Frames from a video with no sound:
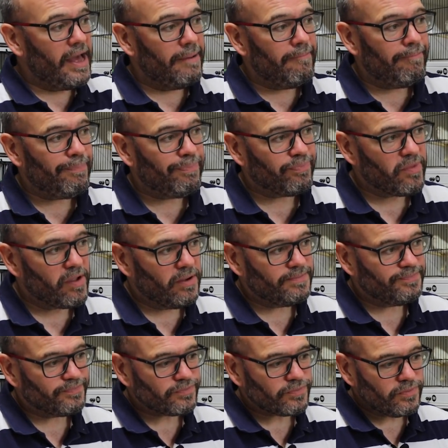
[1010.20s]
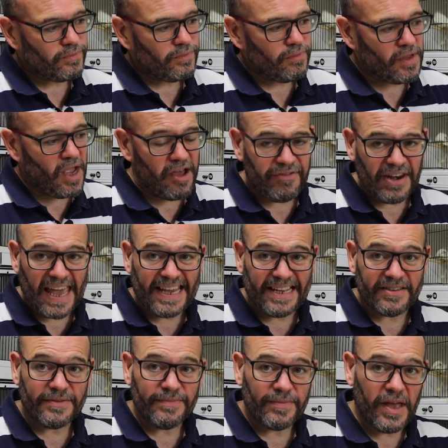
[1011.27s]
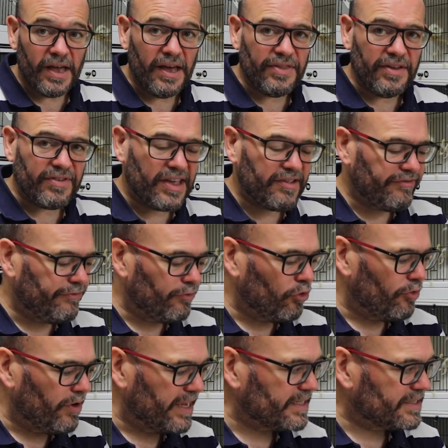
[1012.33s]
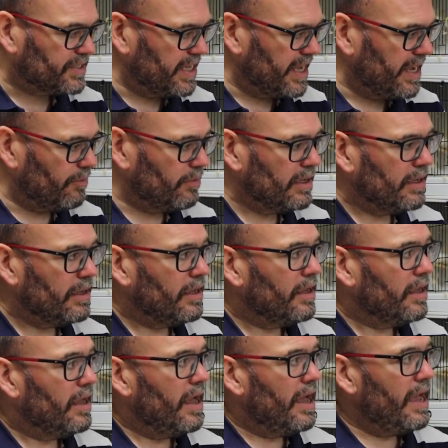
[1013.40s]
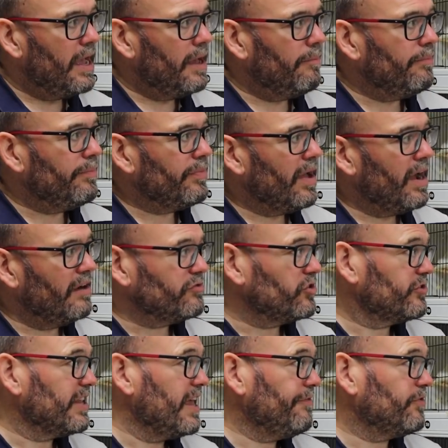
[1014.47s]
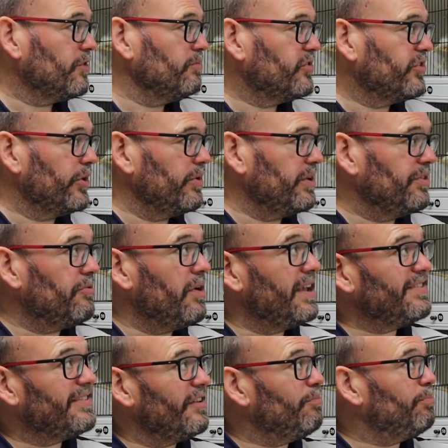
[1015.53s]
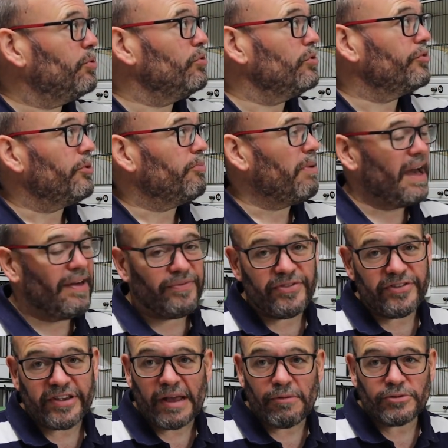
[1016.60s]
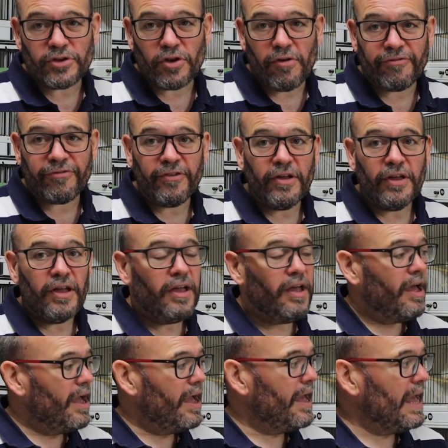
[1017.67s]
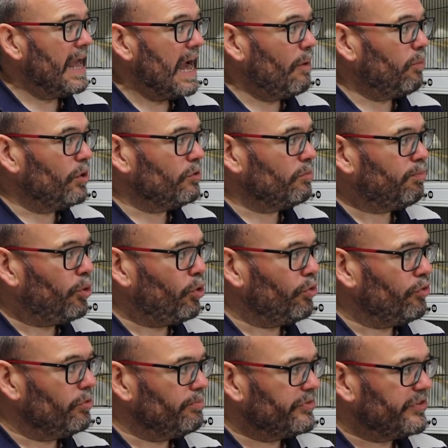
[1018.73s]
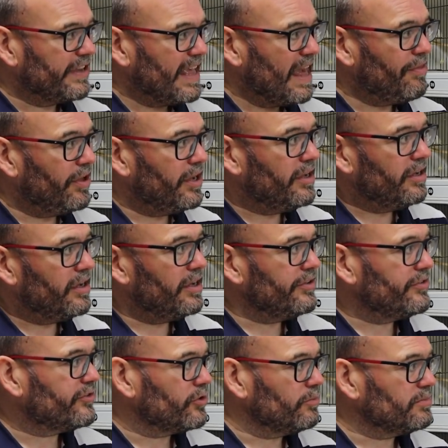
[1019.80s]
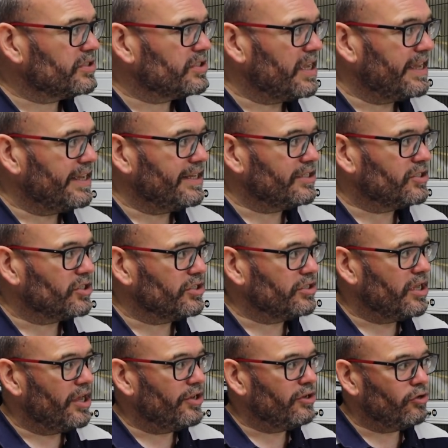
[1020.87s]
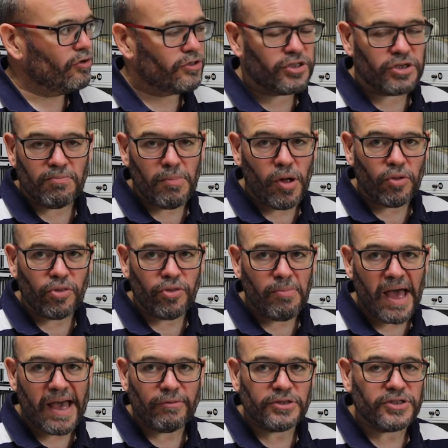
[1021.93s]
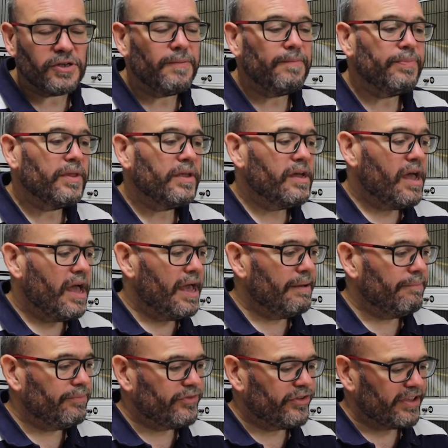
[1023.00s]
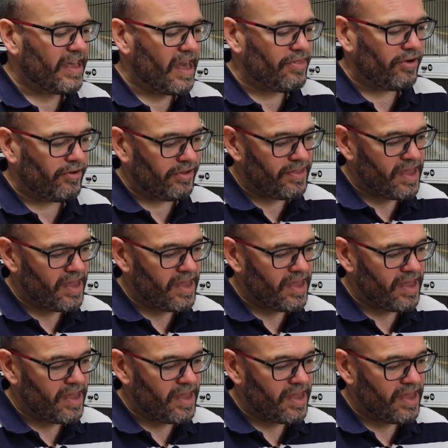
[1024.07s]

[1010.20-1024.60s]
um, have laid. Uh, they've laid four eggs now. Um, I've just left them to it. The rest I've pulled the pans out of. Uh, I will put them together at some stage and, and look to moult them out um, together